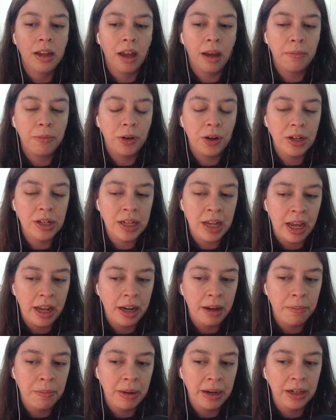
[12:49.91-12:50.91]
I'm going to
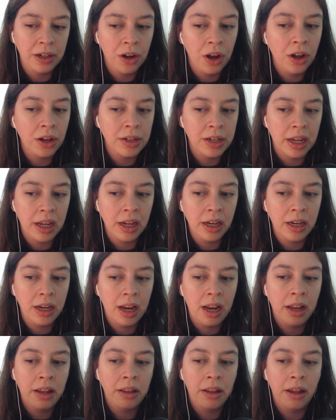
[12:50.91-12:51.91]
edit my content
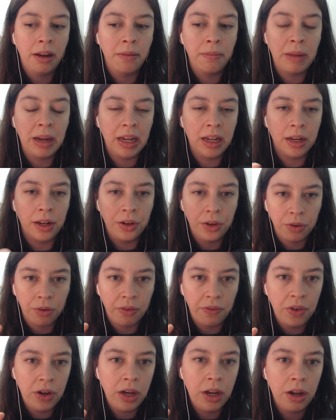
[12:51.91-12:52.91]
and then make it into a
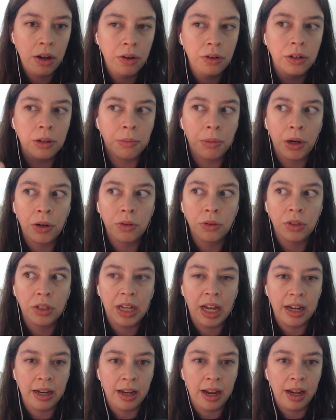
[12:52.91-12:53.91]
video to post
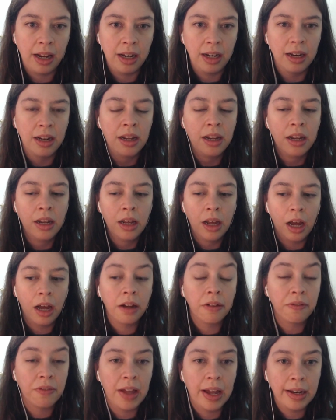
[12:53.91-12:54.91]
at night
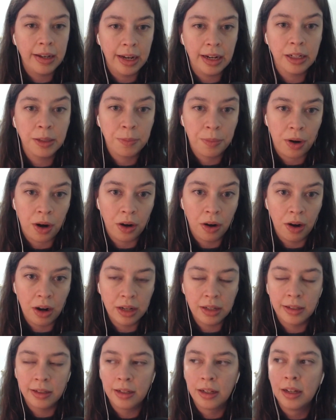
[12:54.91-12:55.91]
of that day's
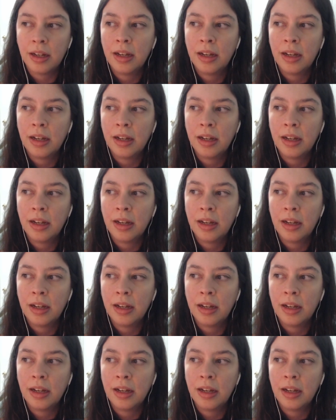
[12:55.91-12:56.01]
progress.